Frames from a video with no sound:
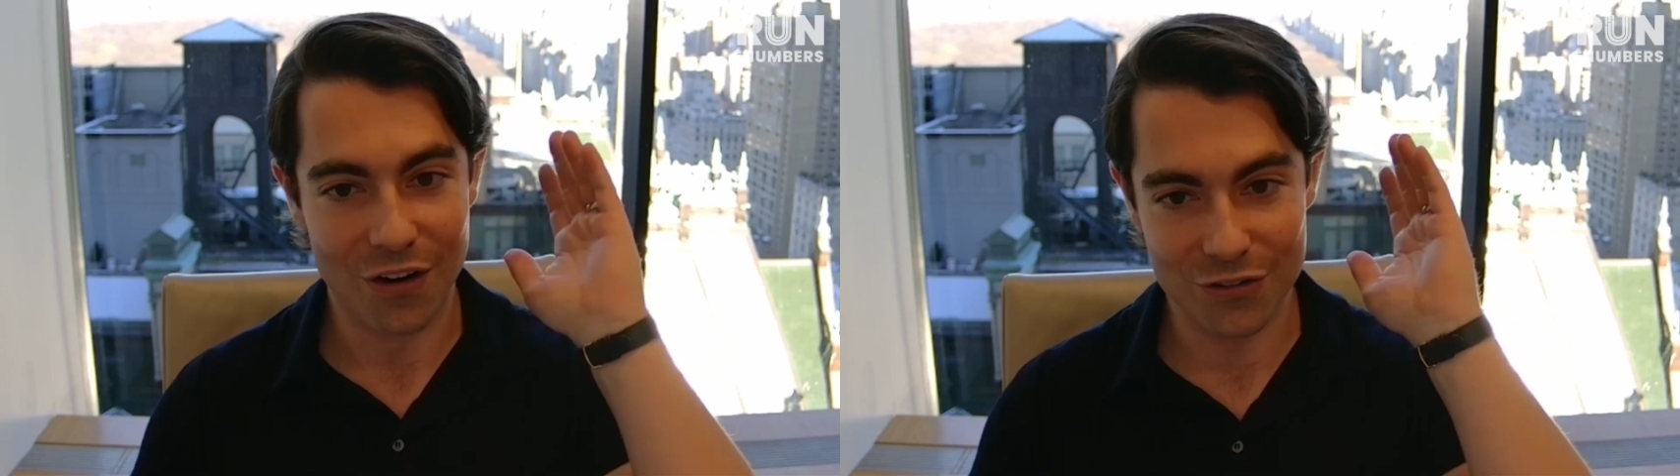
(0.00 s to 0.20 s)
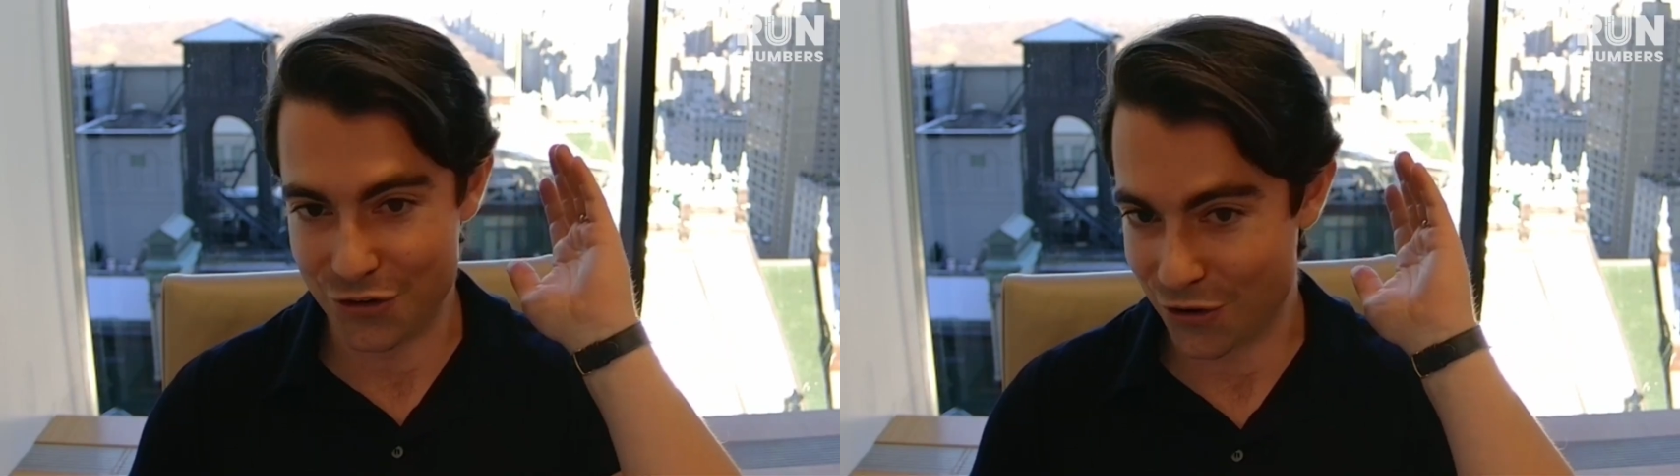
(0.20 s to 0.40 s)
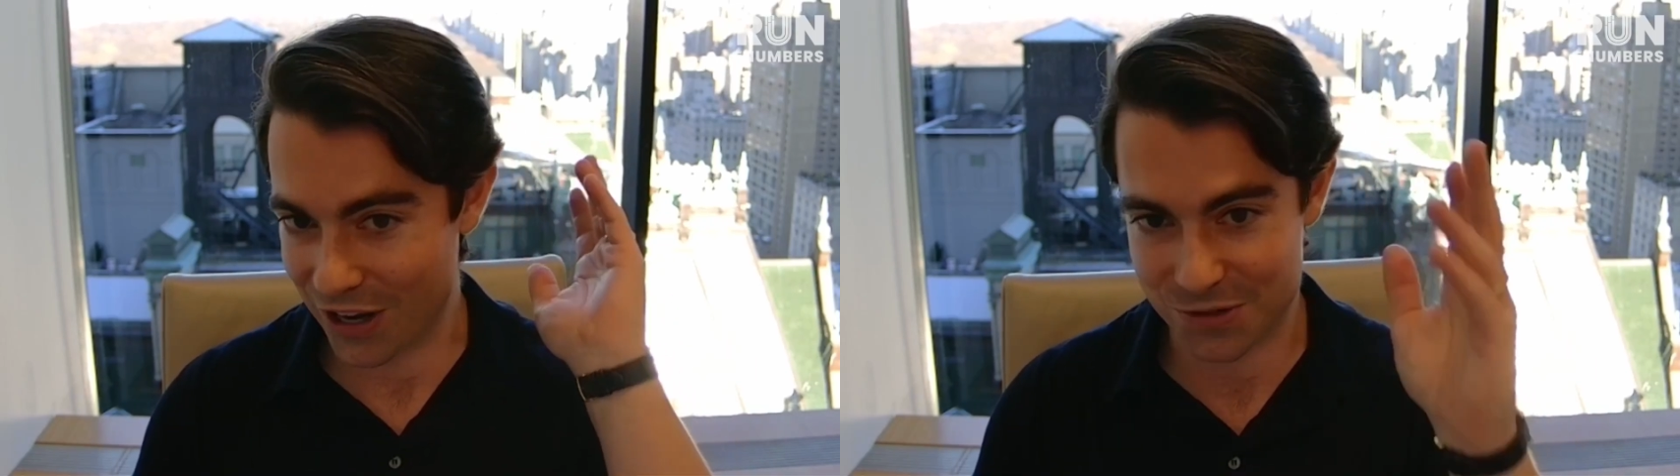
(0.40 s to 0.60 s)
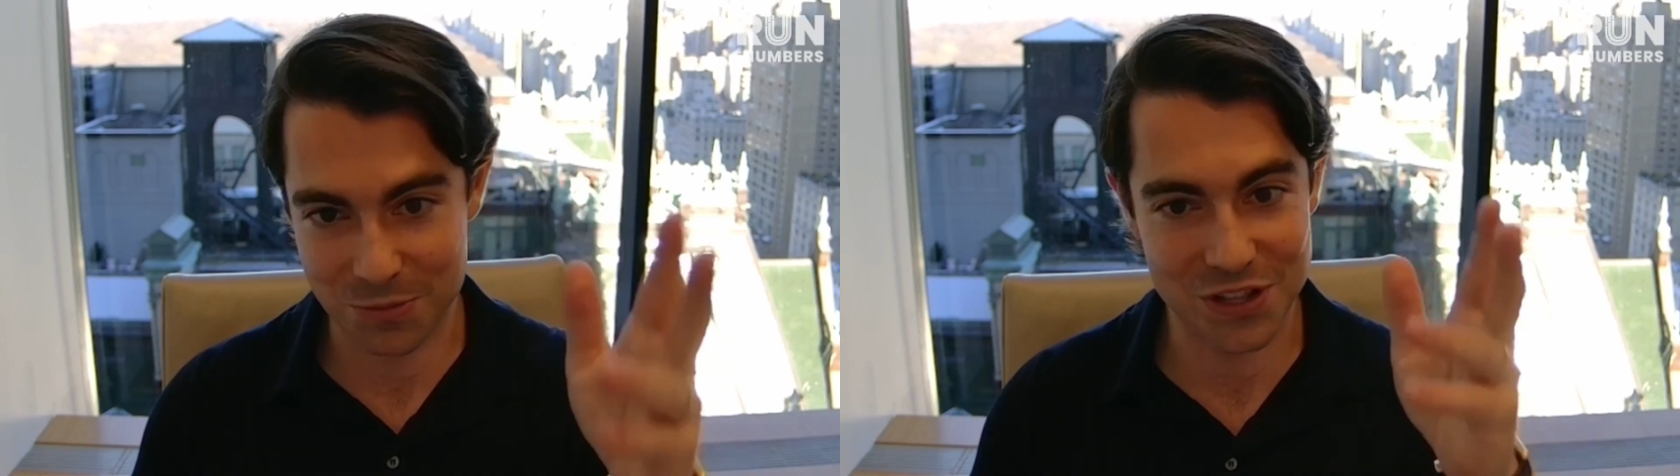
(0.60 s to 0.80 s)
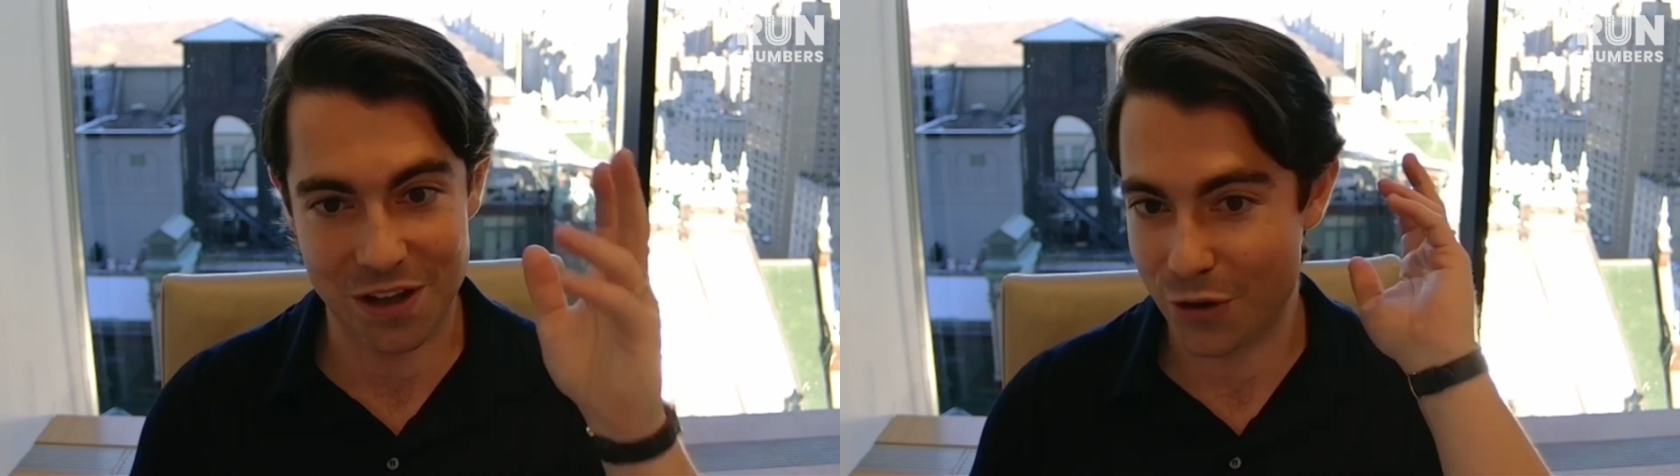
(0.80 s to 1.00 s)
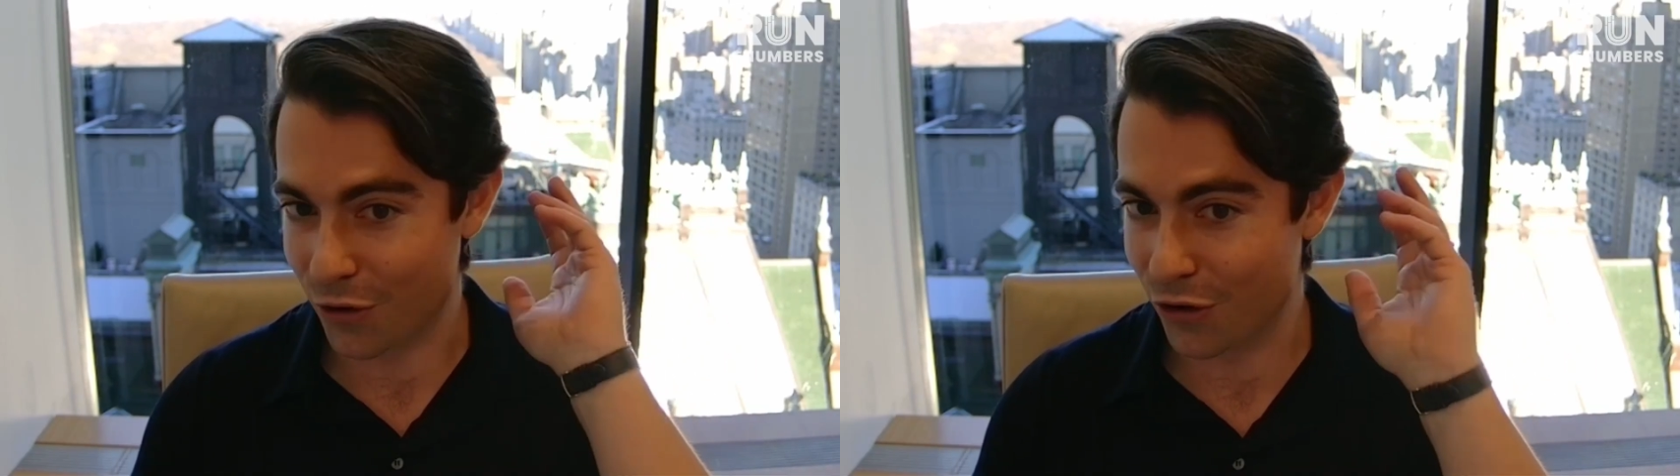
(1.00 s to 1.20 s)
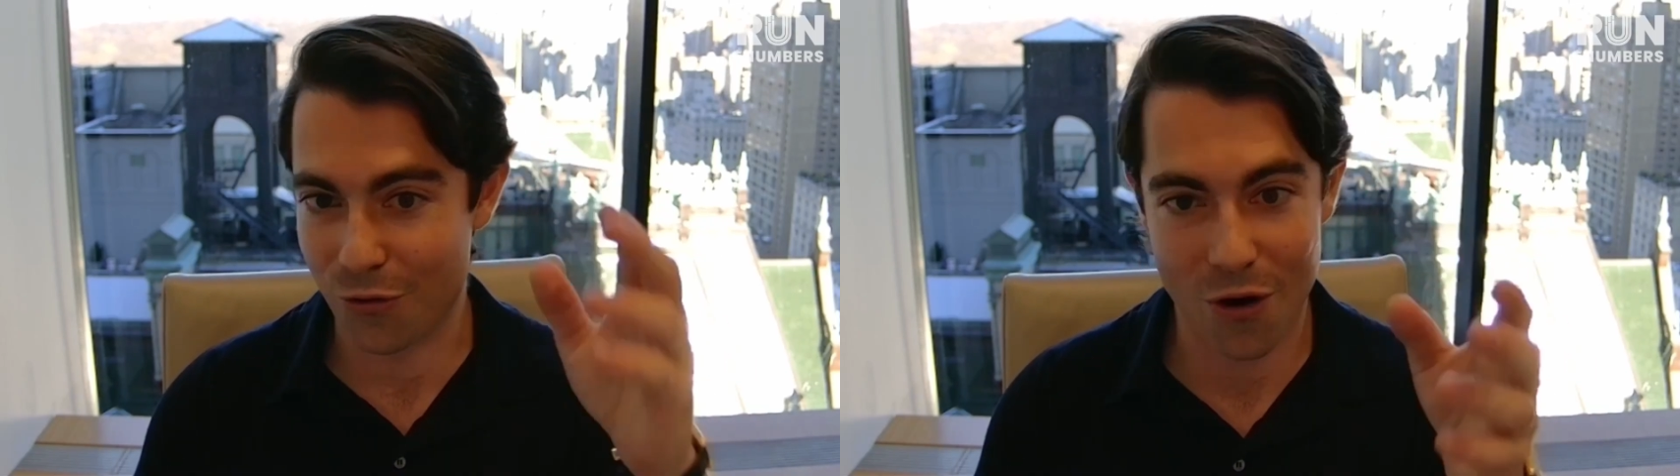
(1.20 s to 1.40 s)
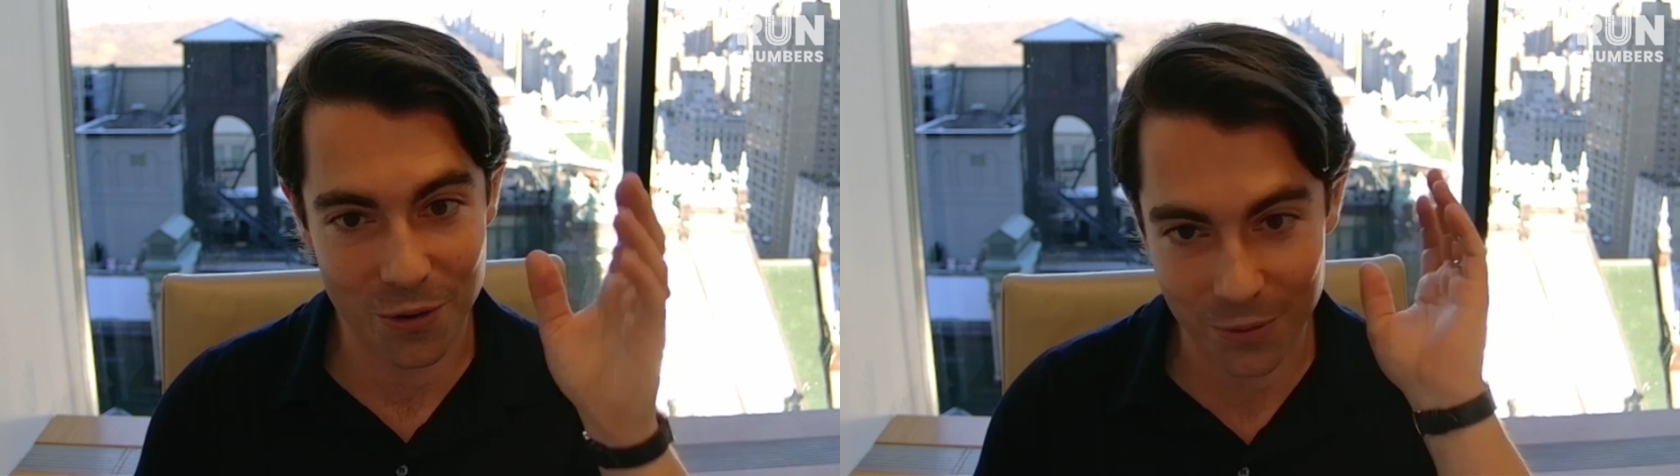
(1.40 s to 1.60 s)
do your customers love you? Are you growing